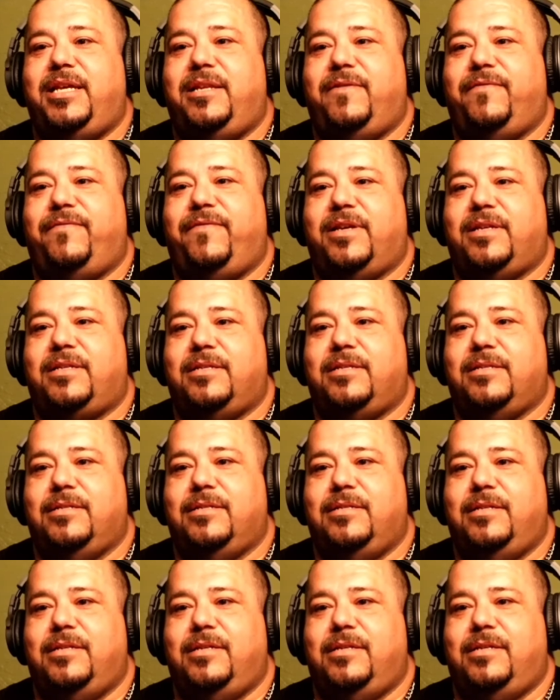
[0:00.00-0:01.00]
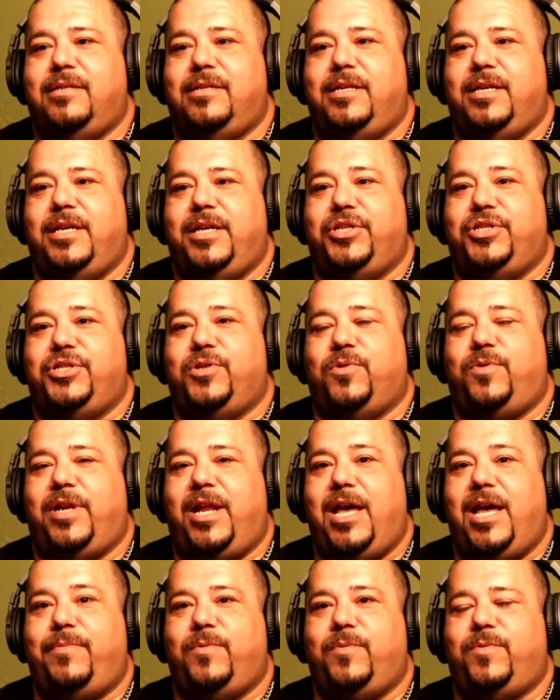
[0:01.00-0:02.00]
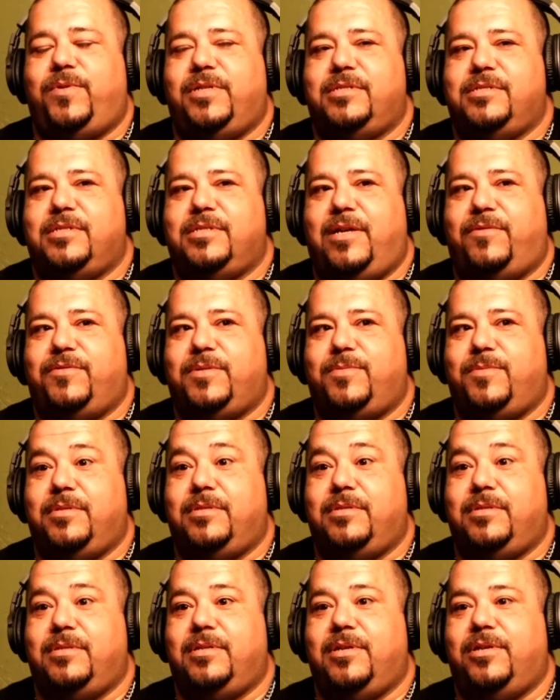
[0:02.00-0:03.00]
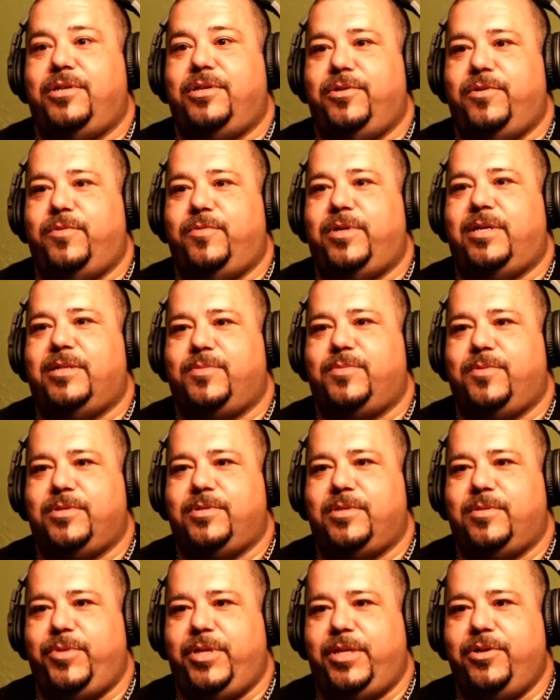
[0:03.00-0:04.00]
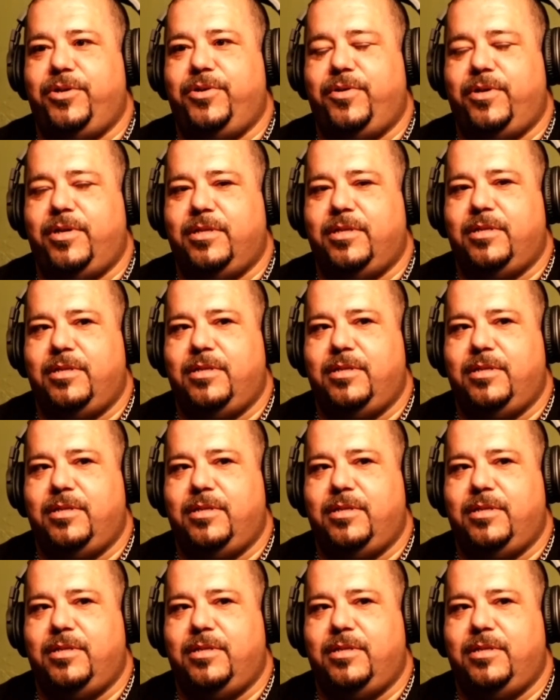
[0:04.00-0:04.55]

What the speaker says: infection. So what happened was I was supposed to start doing what I was supposed to be doing.